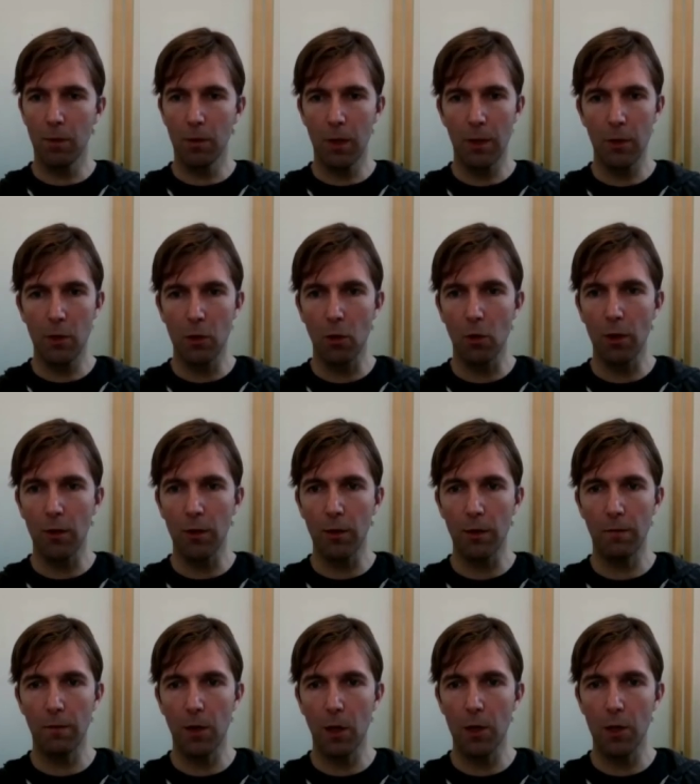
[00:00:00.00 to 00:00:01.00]
historically,
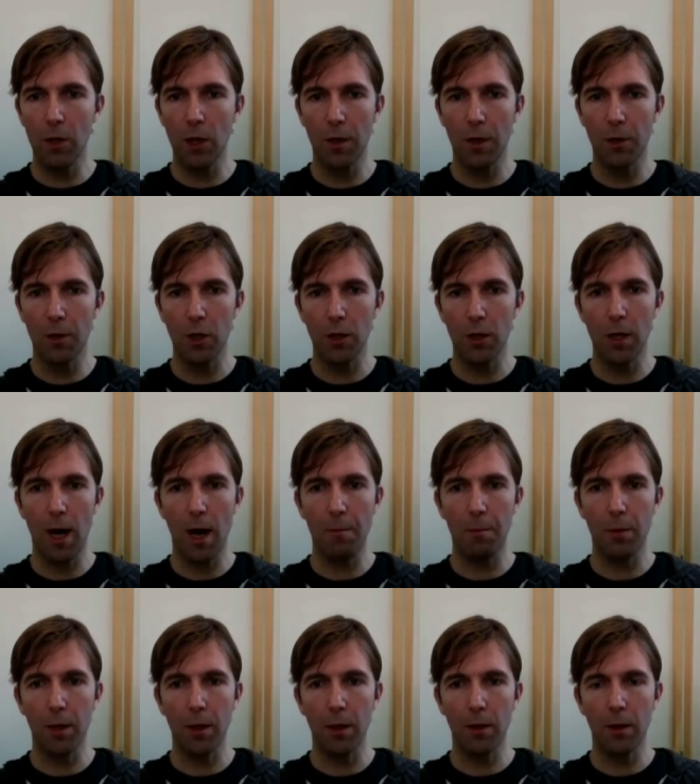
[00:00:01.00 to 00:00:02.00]
very challenging
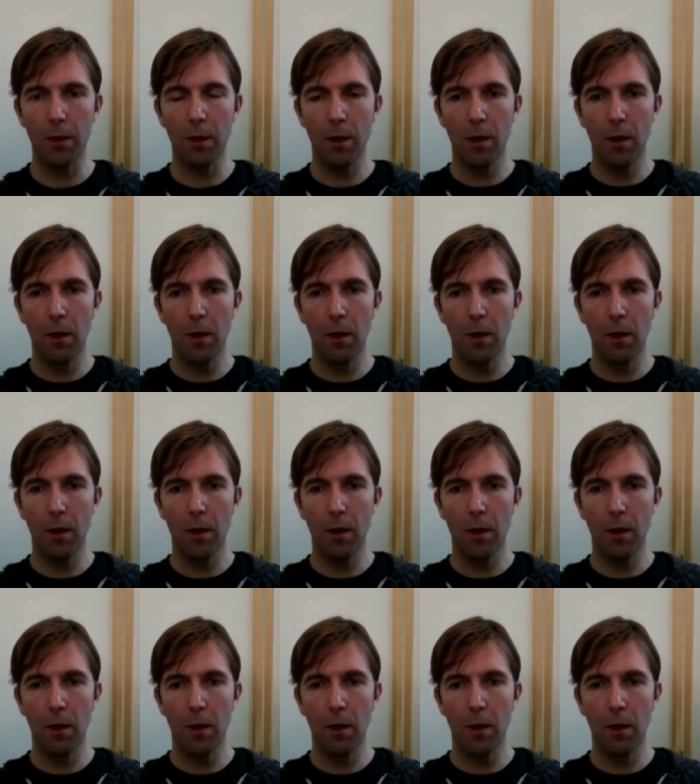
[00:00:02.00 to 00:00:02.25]
topic,